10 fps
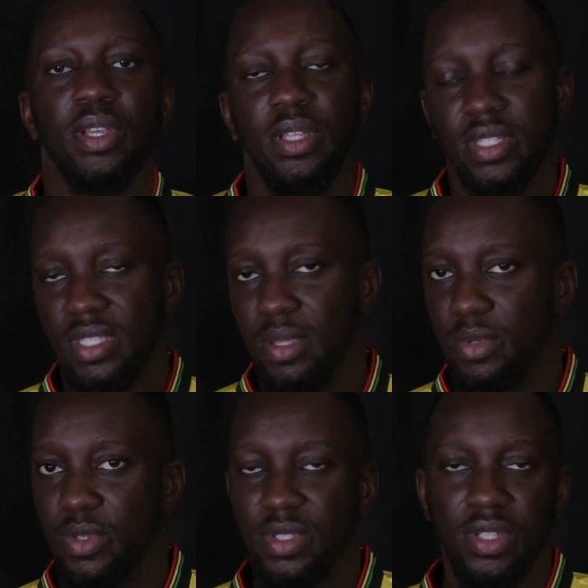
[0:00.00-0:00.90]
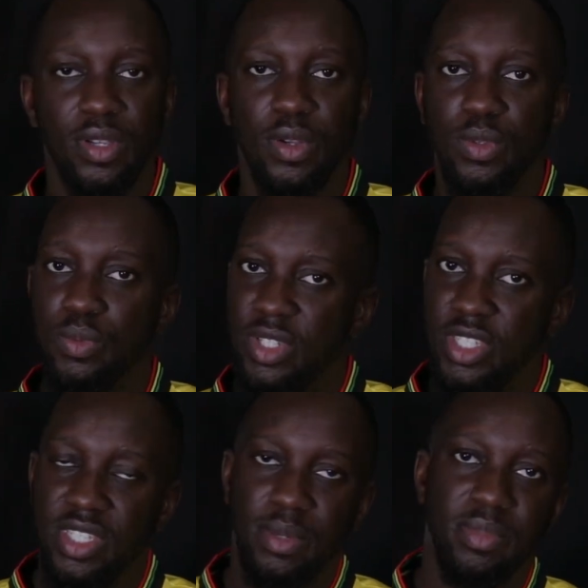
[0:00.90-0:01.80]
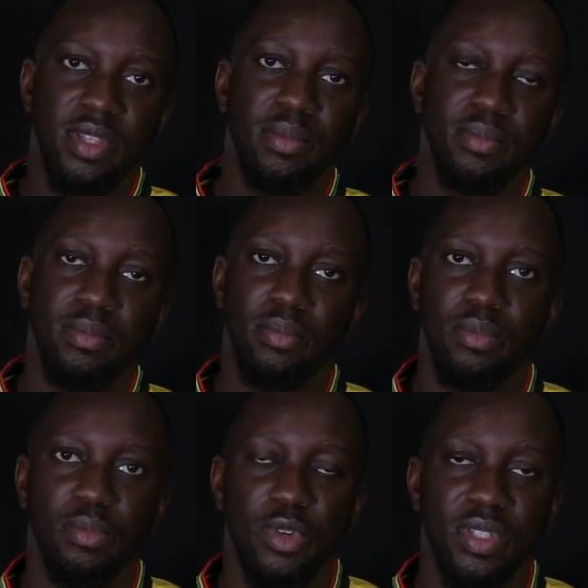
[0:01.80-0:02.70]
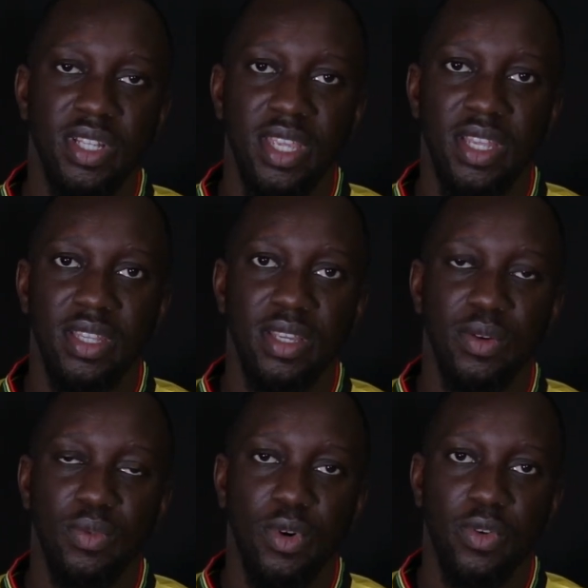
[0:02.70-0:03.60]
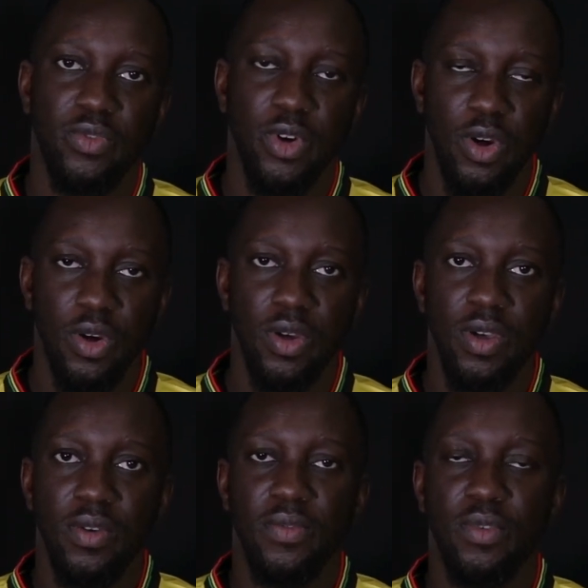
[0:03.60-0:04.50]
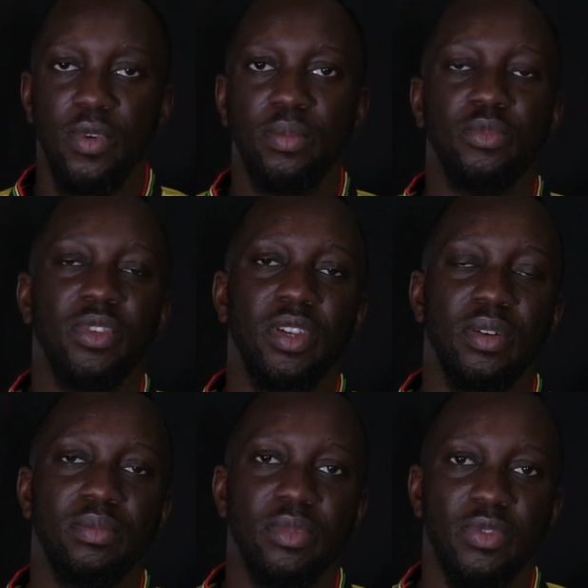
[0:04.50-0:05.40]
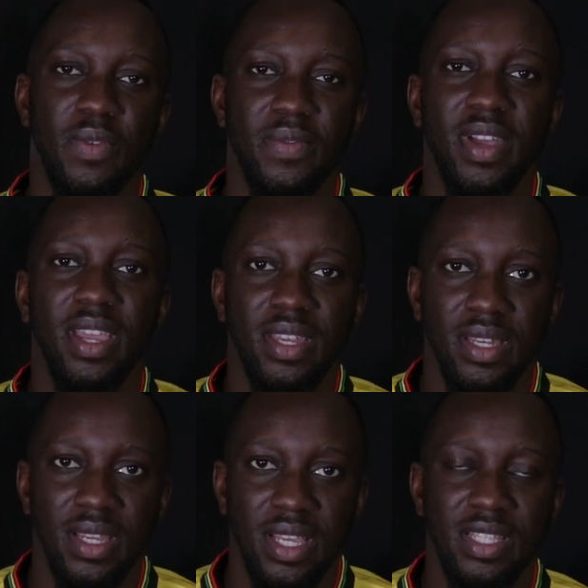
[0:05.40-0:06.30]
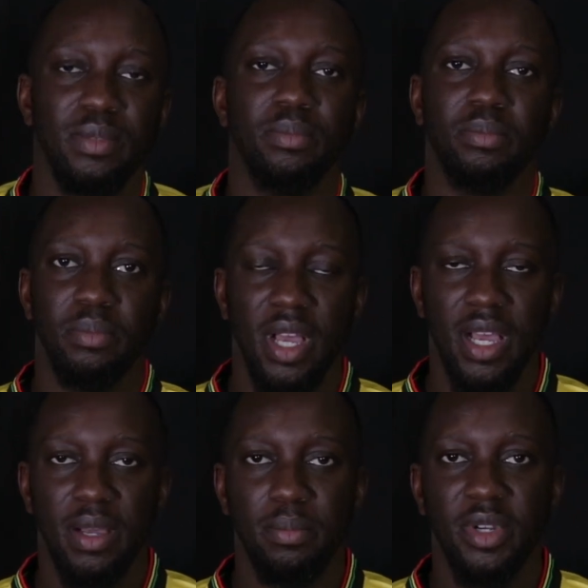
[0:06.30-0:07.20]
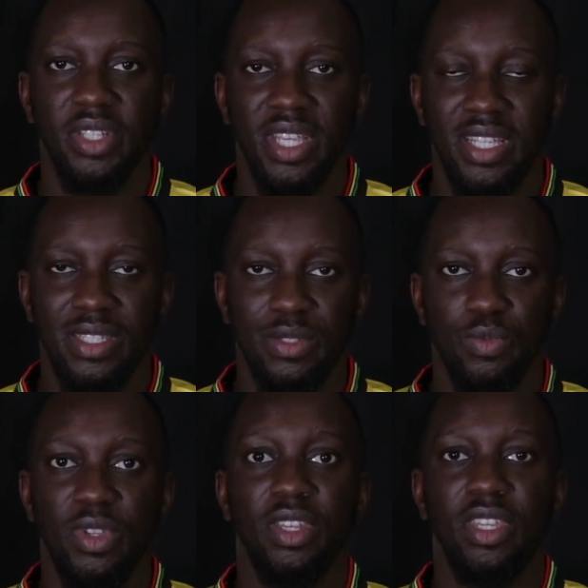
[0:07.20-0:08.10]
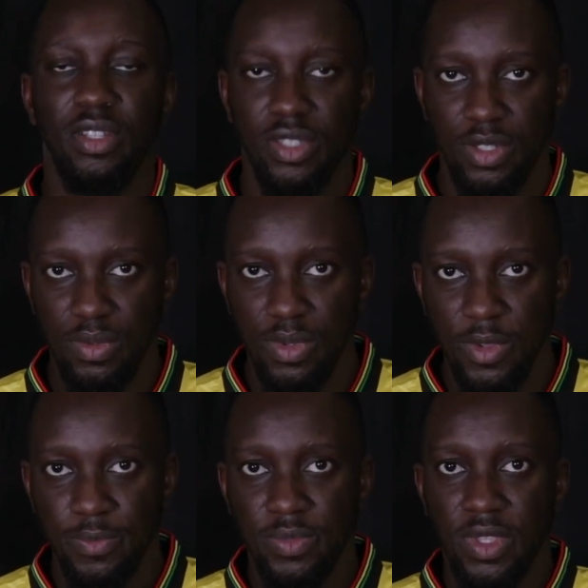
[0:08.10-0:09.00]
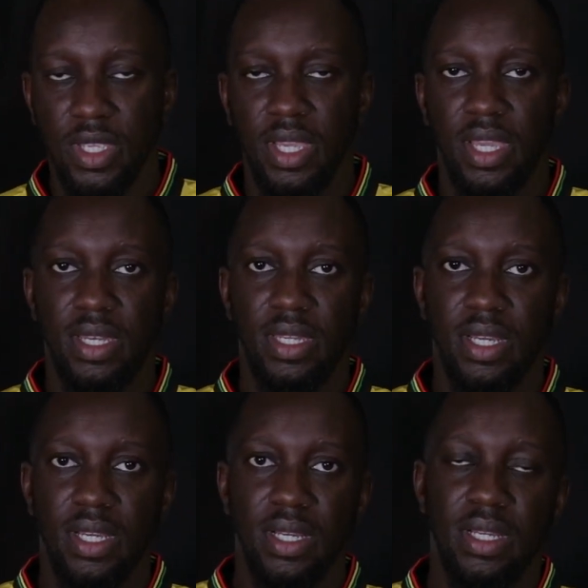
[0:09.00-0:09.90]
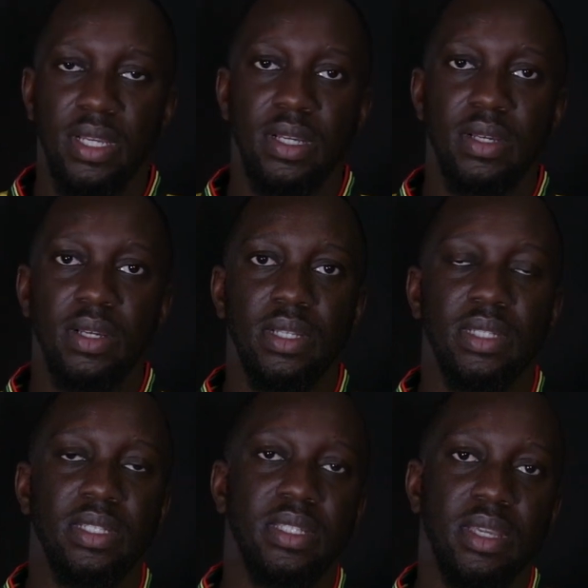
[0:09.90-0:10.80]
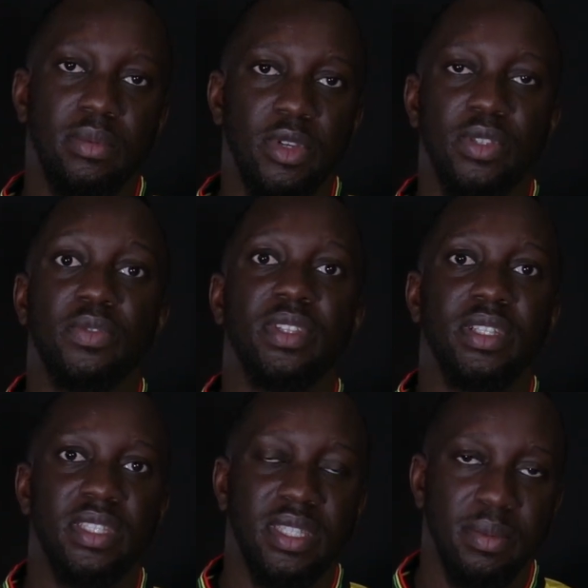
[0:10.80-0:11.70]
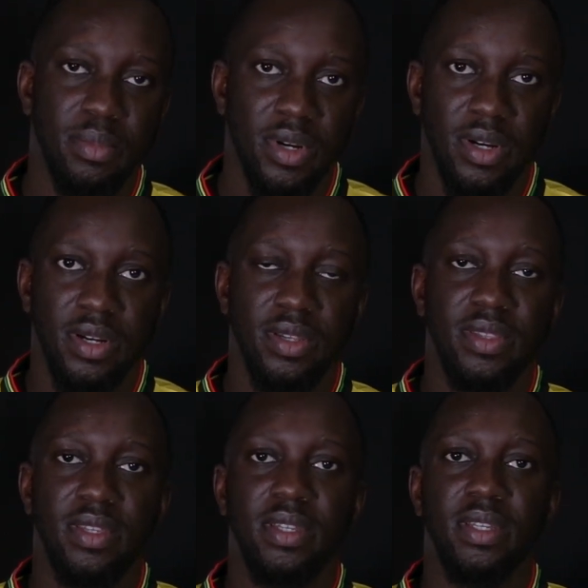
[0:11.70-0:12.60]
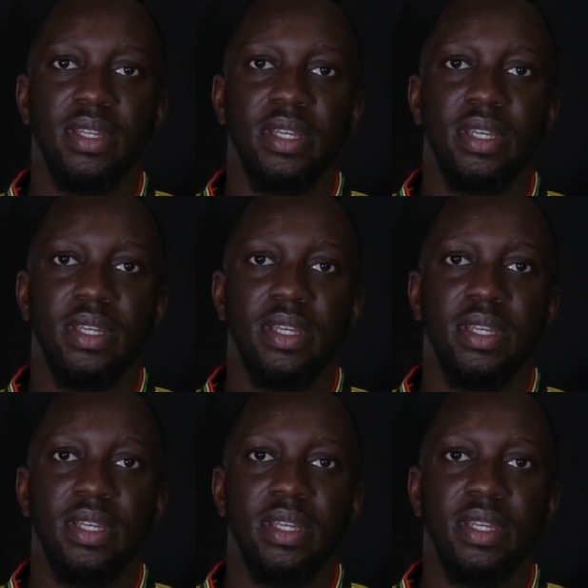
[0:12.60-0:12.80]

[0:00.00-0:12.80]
Same goes to the gold. We ship them mostly in their raw form. We don't refine as much as we need to. And the same goes for the timber, the